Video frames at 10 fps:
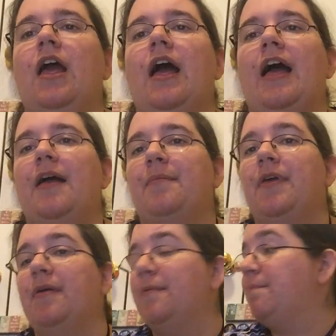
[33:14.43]

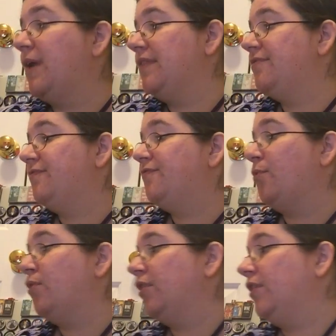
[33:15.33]
But
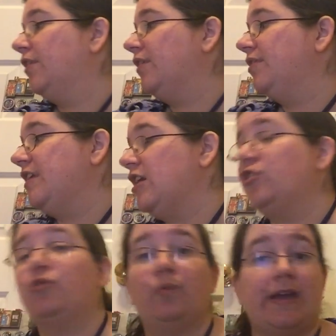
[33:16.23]
for the
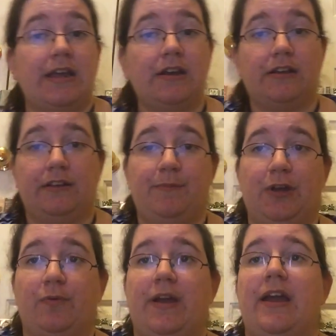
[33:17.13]
green
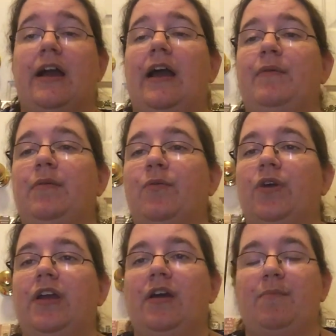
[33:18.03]
Olympic ring, I'm going to be
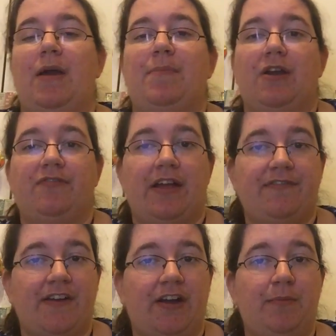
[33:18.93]
working on my Butterfly
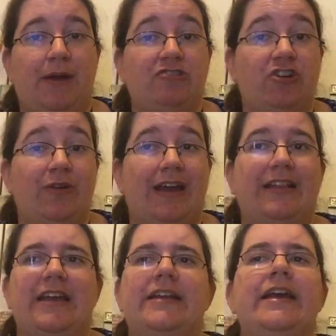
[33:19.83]
Fairy by Joan
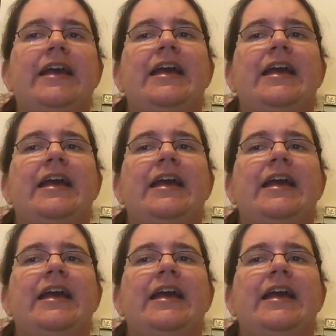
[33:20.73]
Elliott.